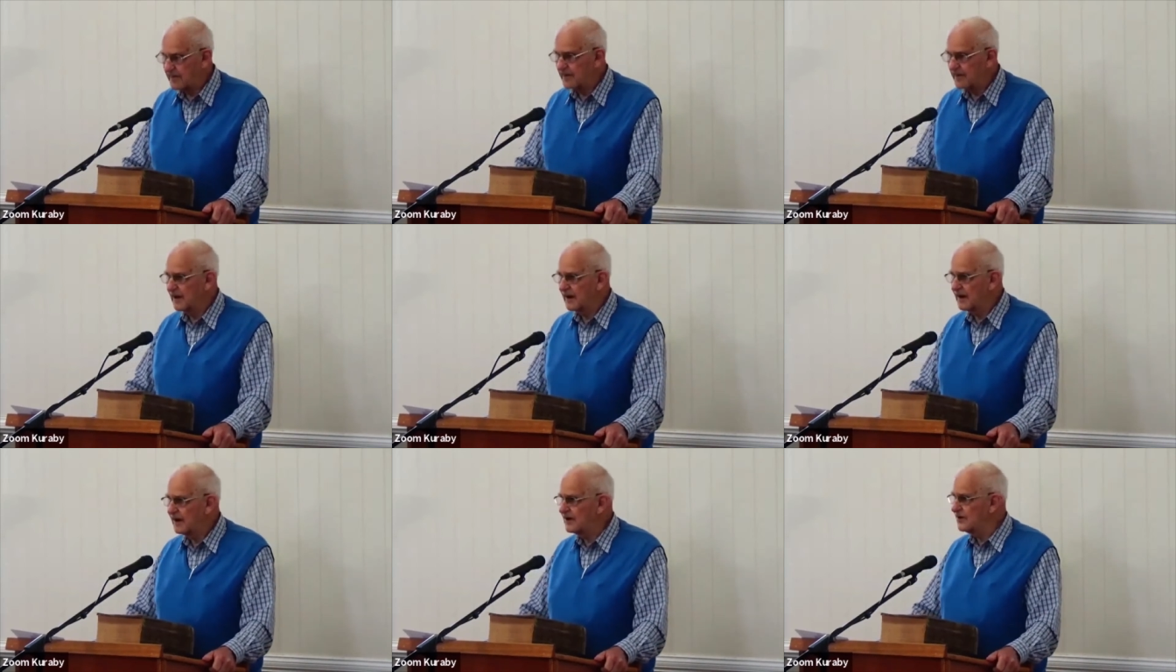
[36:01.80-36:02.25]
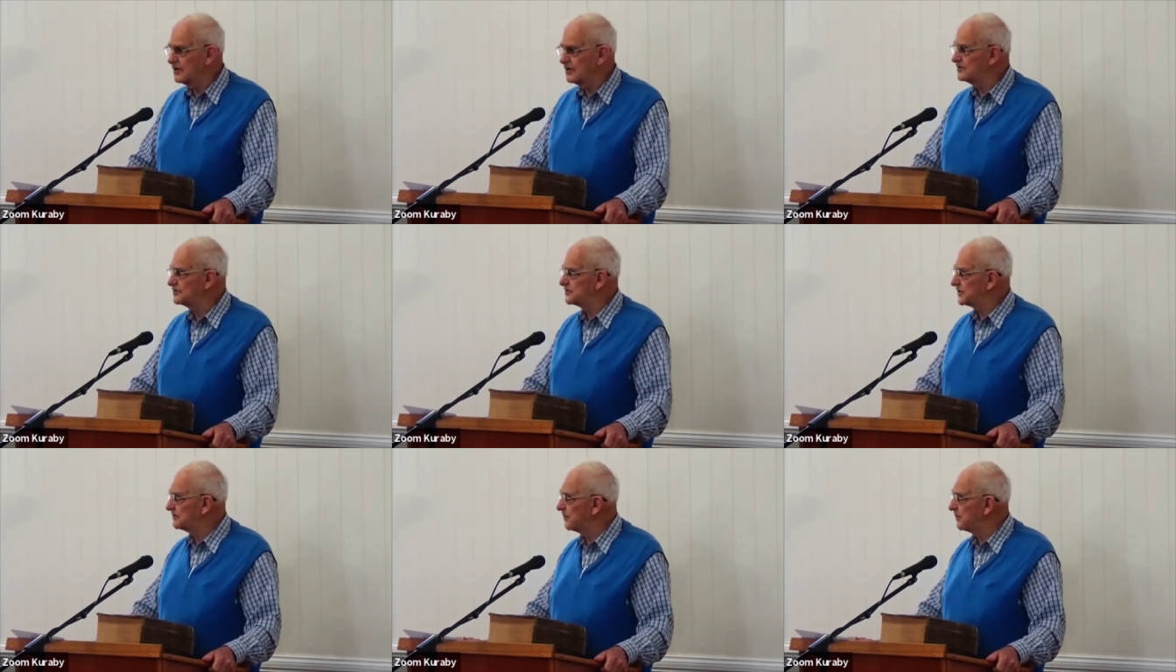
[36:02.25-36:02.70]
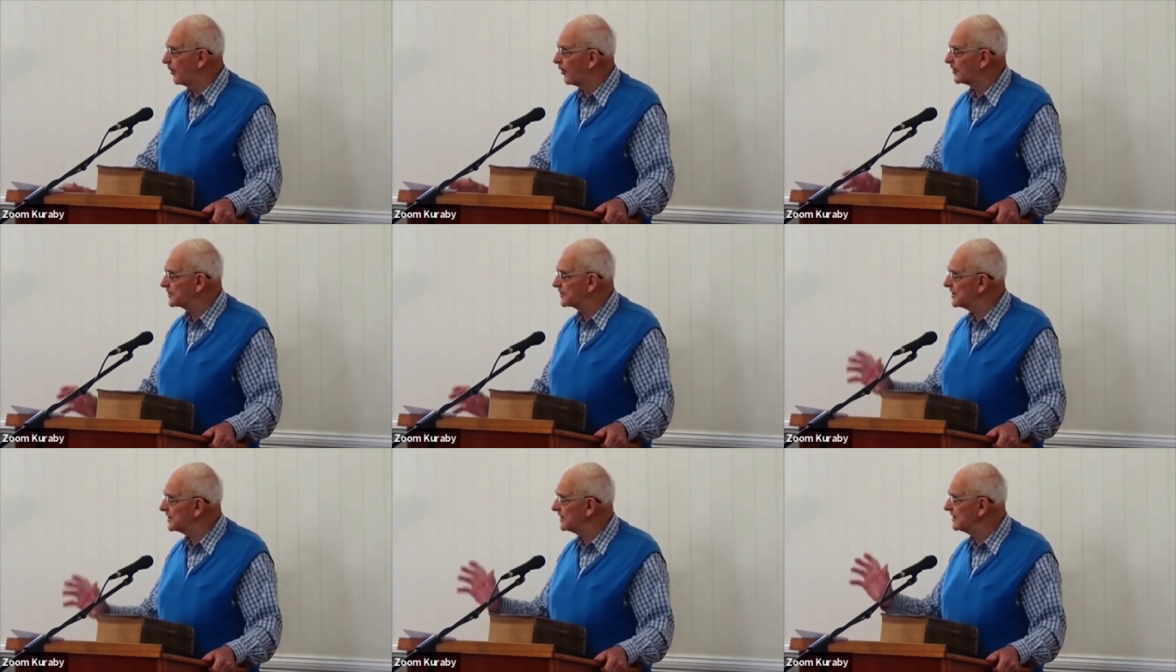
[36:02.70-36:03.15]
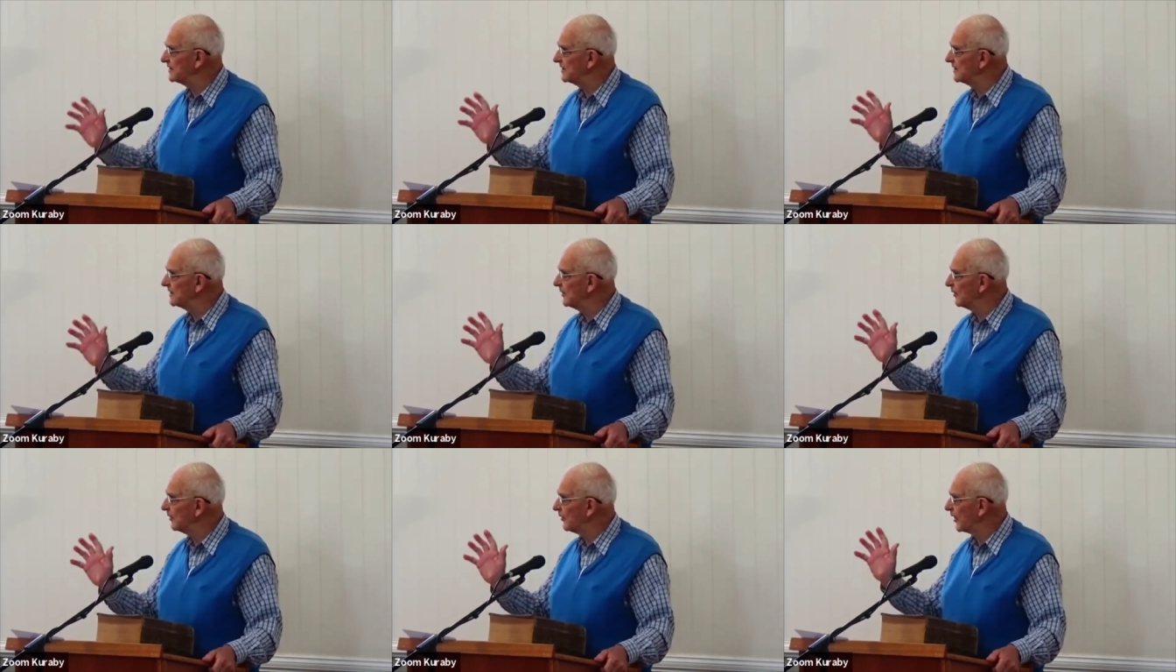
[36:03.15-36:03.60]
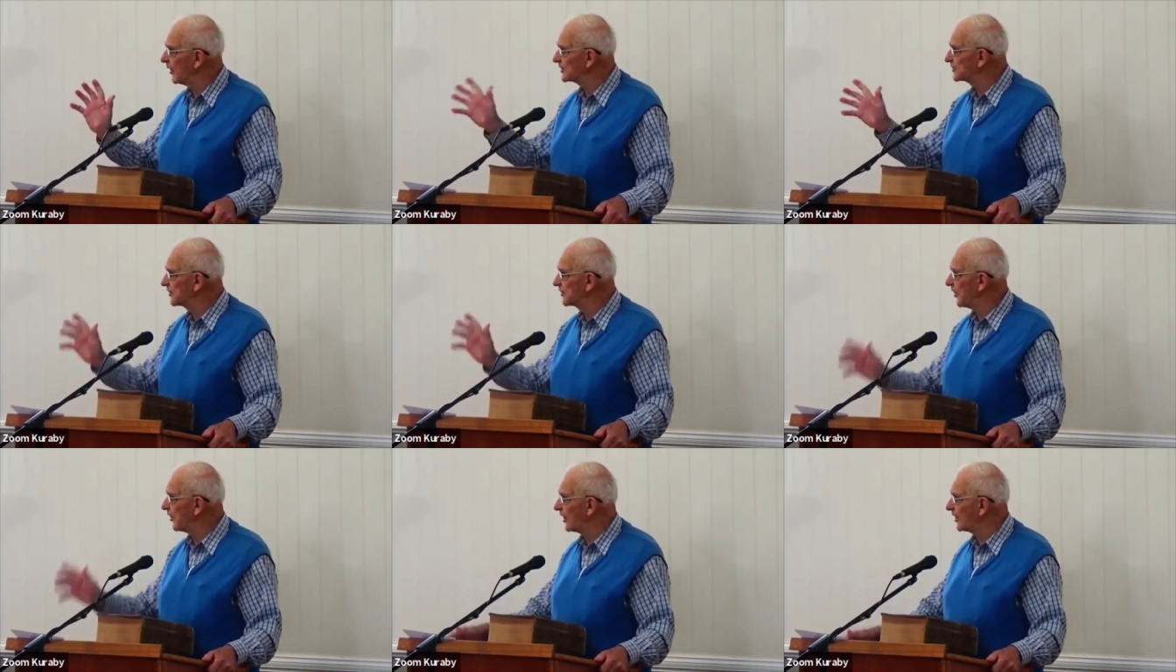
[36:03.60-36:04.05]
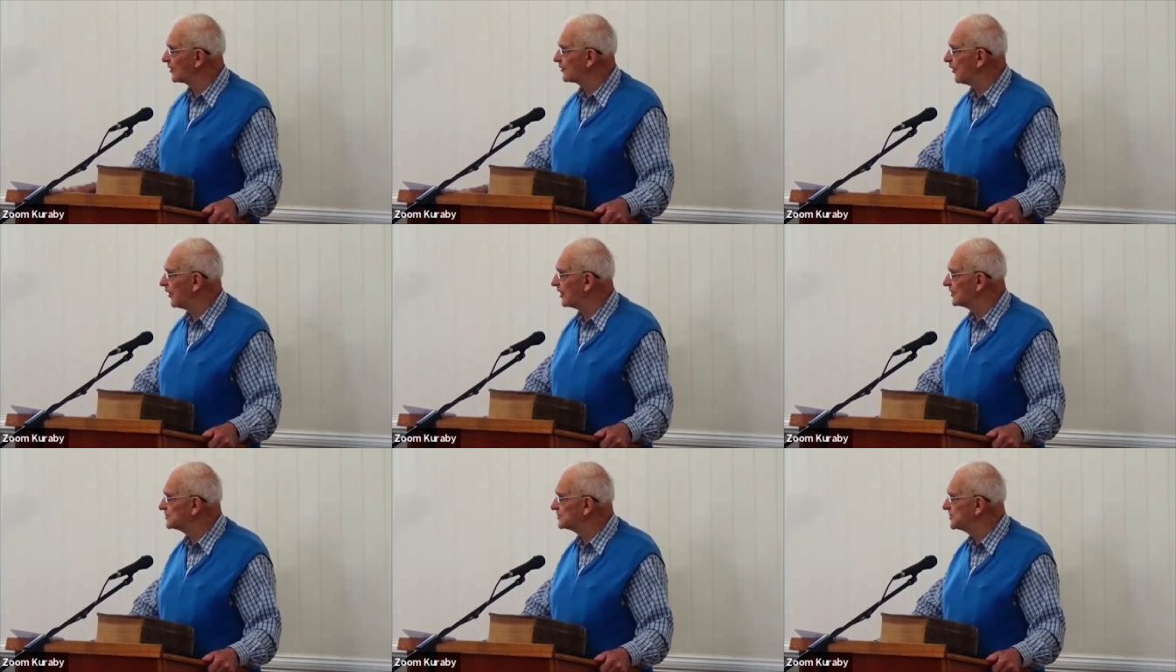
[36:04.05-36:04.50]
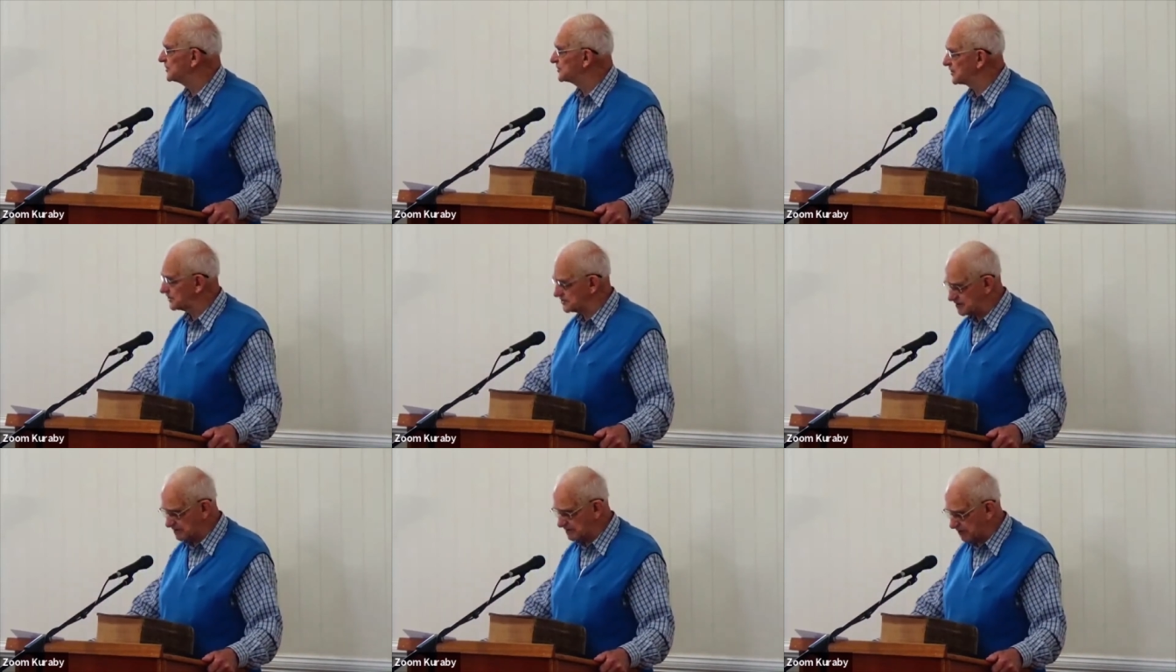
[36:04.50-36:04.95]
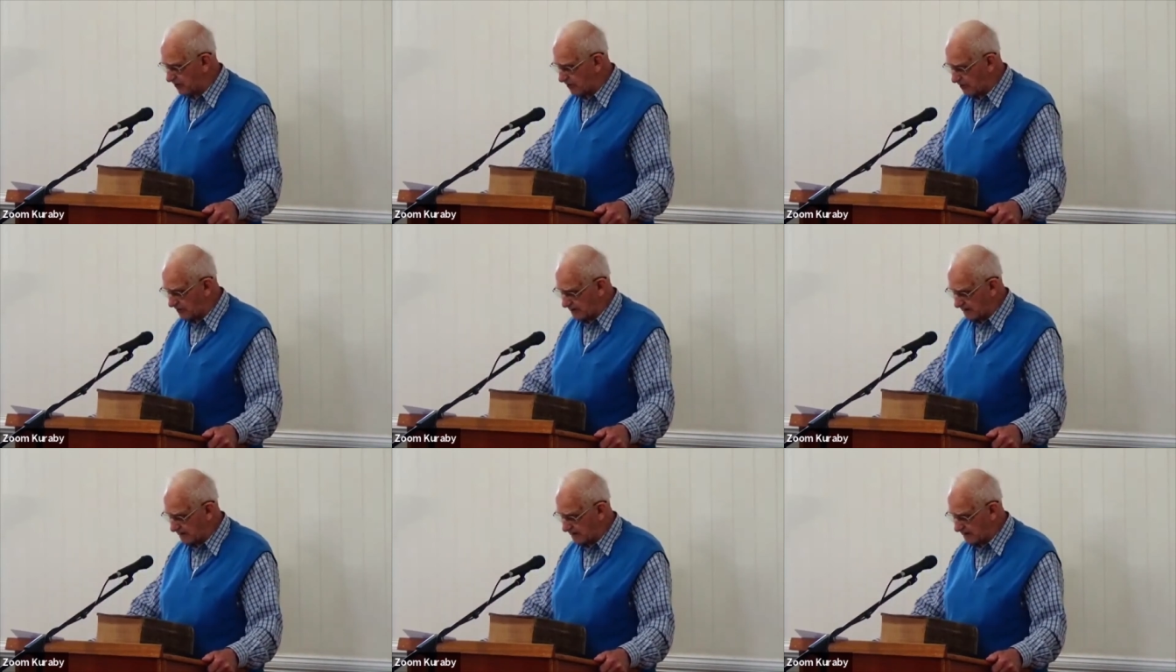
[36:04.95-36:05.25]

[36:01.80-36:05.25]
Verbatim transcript: Are you supporting what God wants you to support?